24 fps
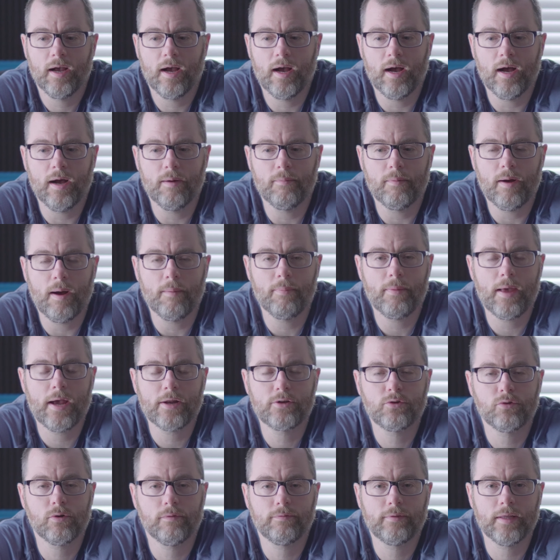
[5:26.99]
I'm
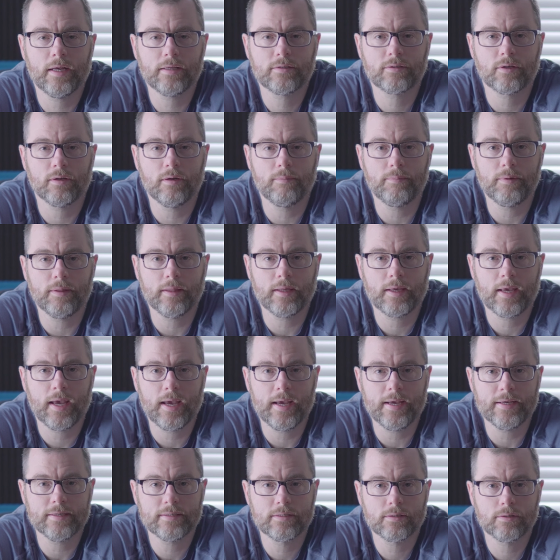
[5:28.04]
not sure if that's going to be the
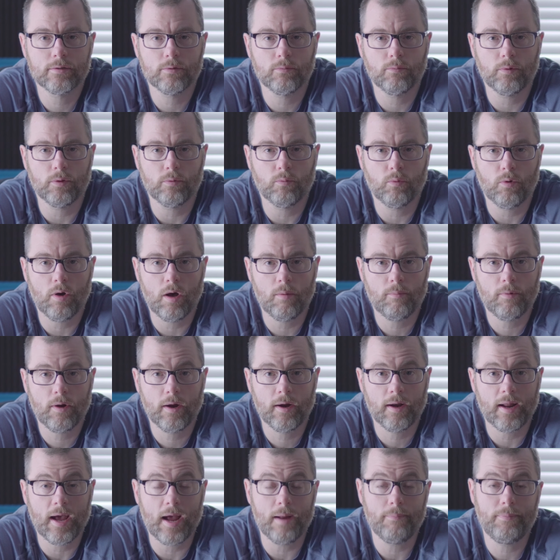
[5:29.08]
case with
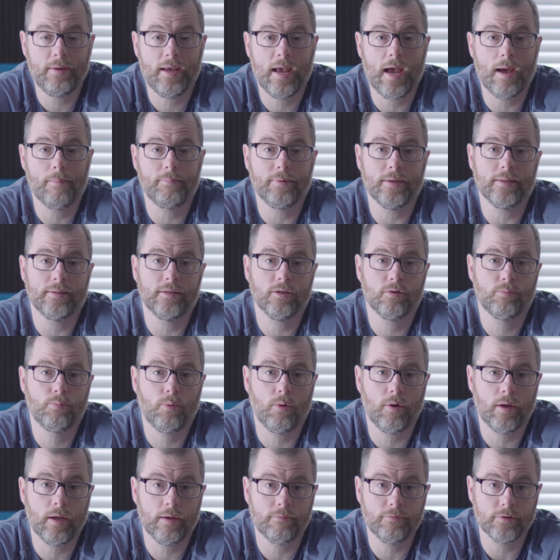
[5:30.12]
Walmart. I'd be happy at this
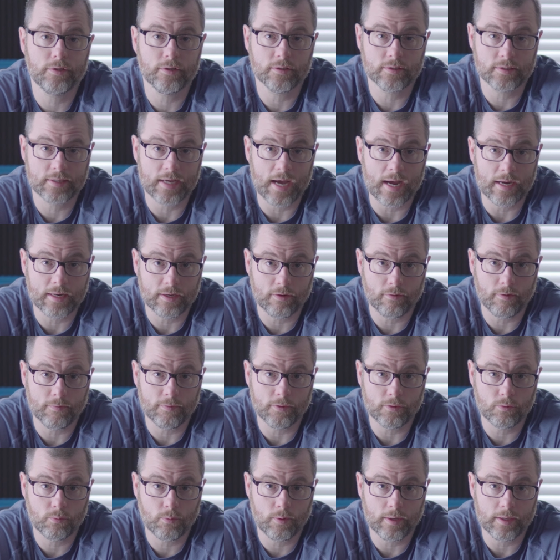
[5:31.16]
point if it just got here on
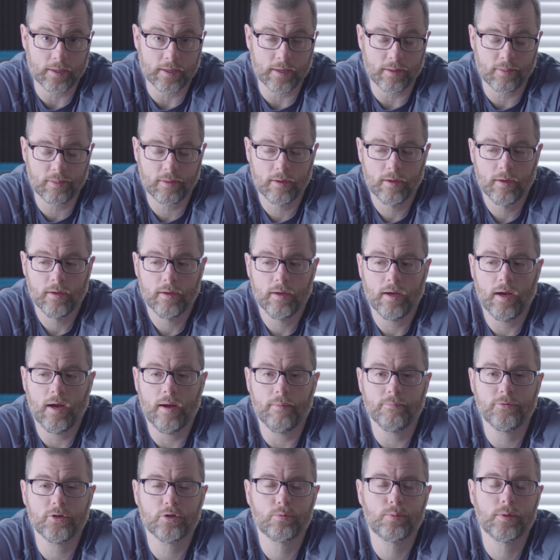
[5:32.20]
the 20th.
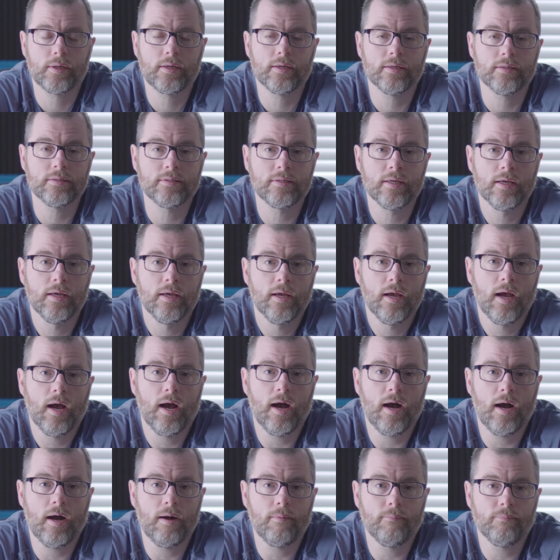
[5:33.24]
Just because
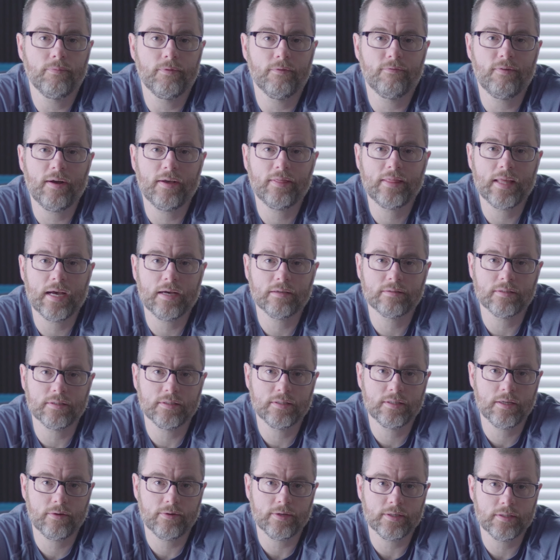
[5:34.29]
the 5000
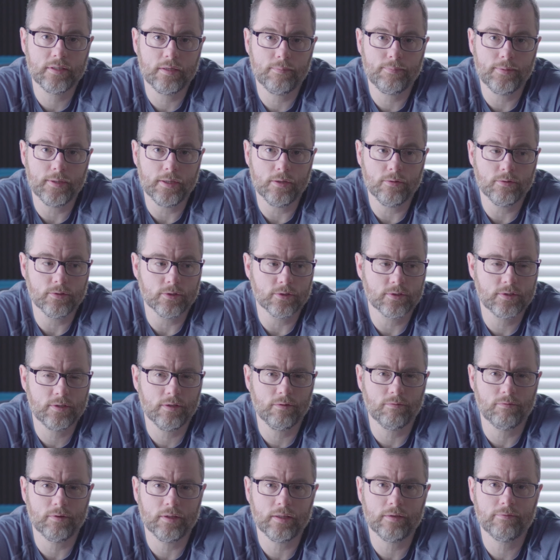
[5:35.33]
series CPUs are
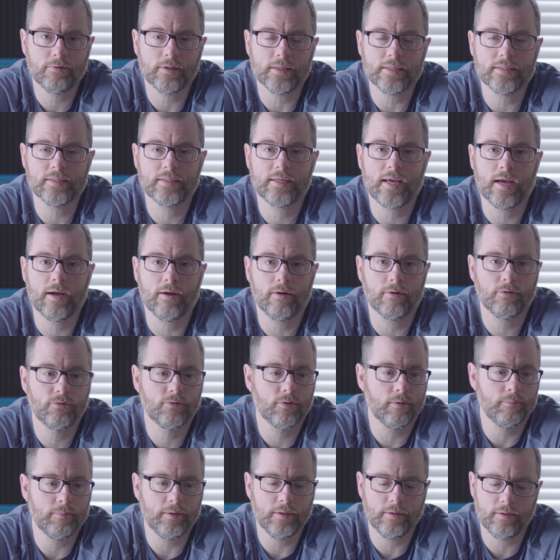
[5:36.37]
still really, really
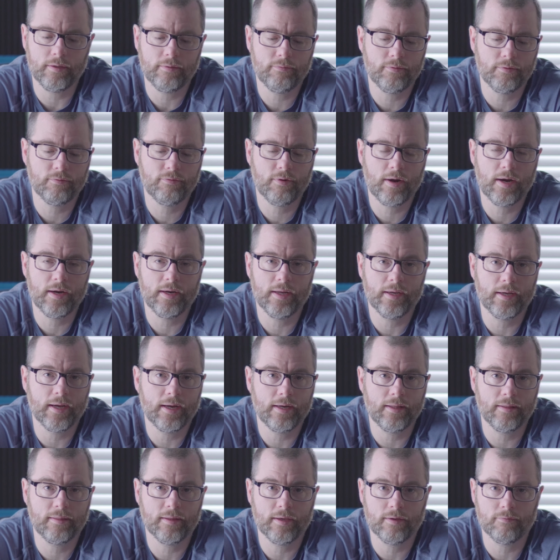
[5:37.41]
scarce. I mean, even finding
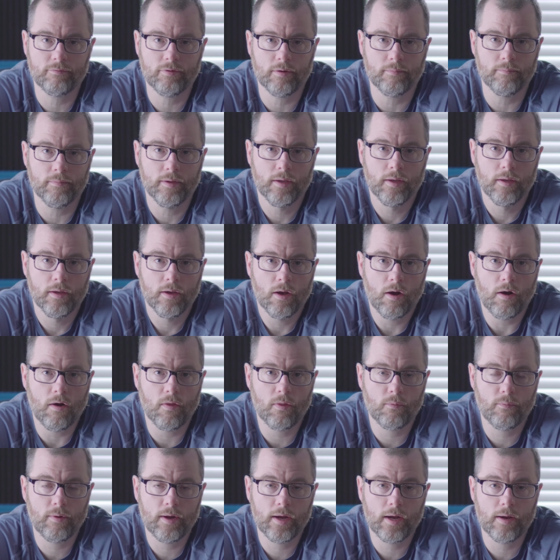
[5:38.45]
anything from all
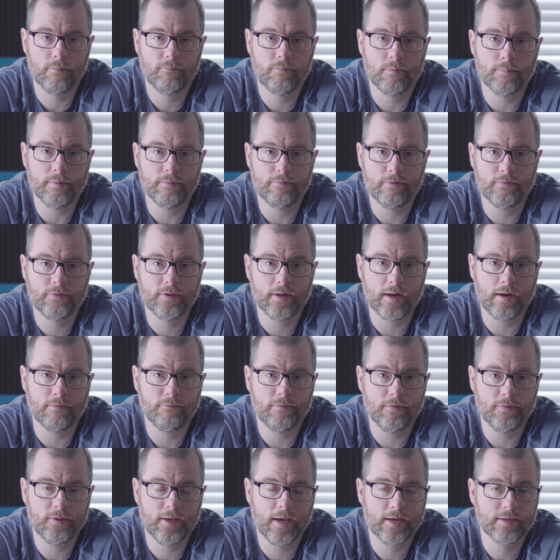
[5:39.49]
the way up from a
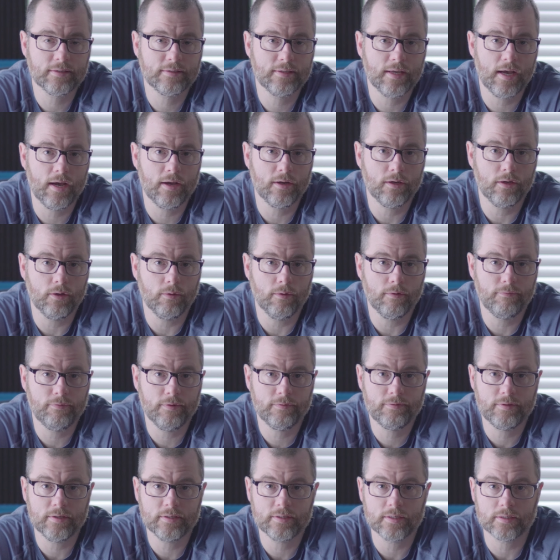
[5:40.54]
5950X down to a
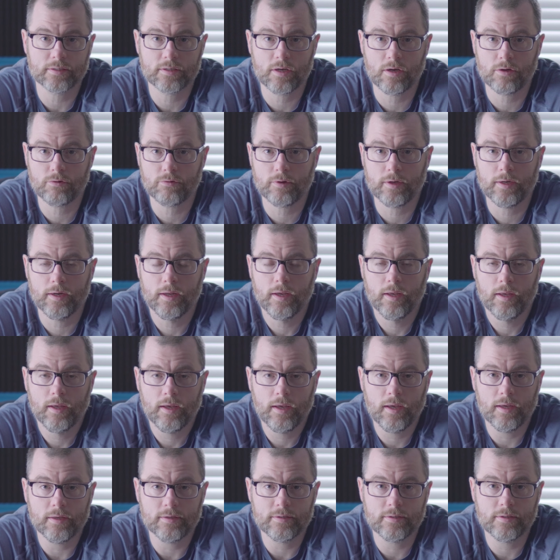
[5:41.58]
5600
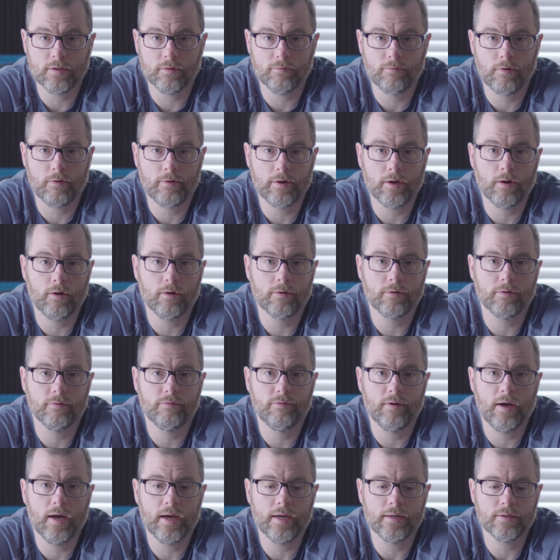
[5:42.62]
is still very hard to
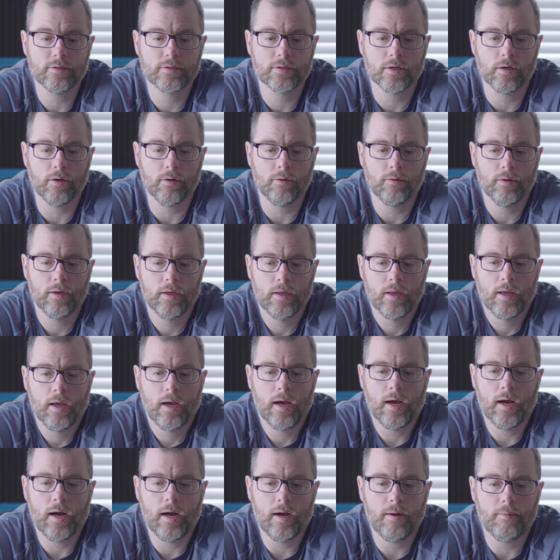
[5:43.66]
find. So
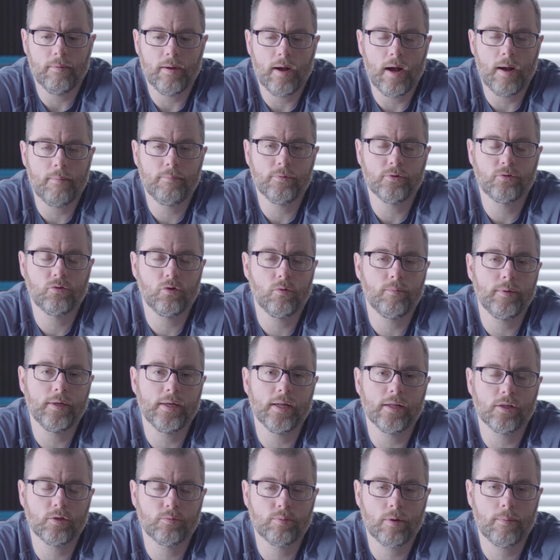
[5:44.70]
I'm assuming
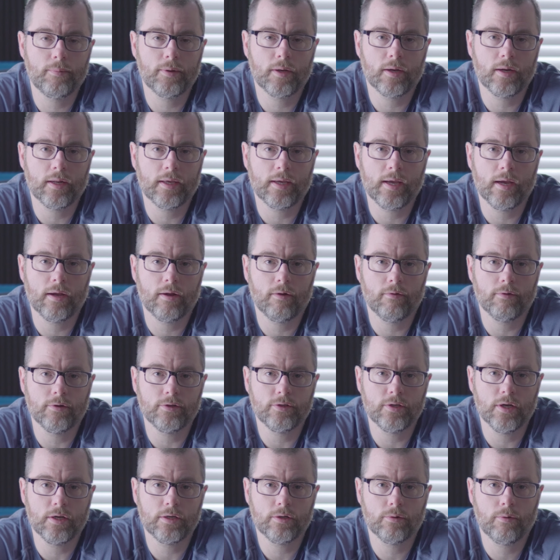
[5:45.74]
that it's probably going to get here
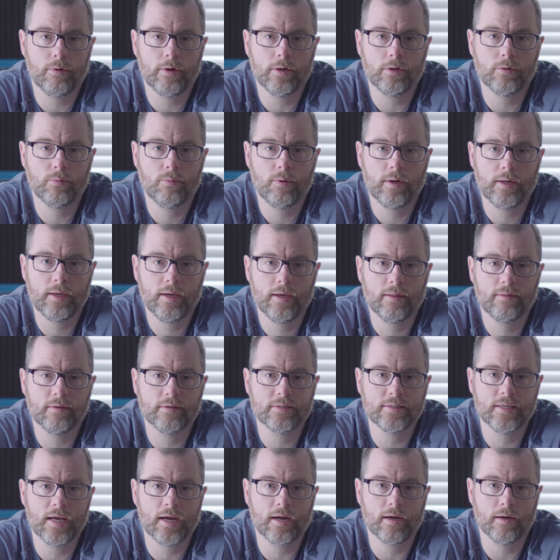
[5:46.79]
on January 20th.
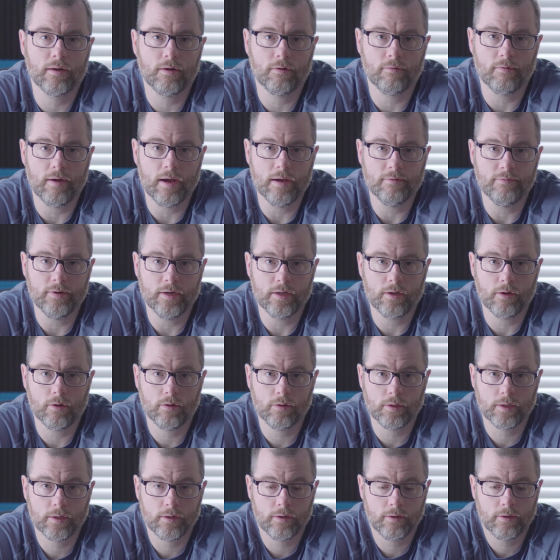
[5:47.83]
It's not going to arrive any
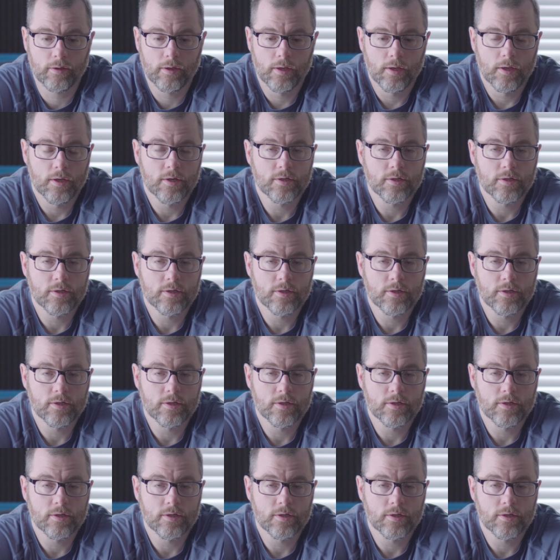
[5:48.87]
earlier.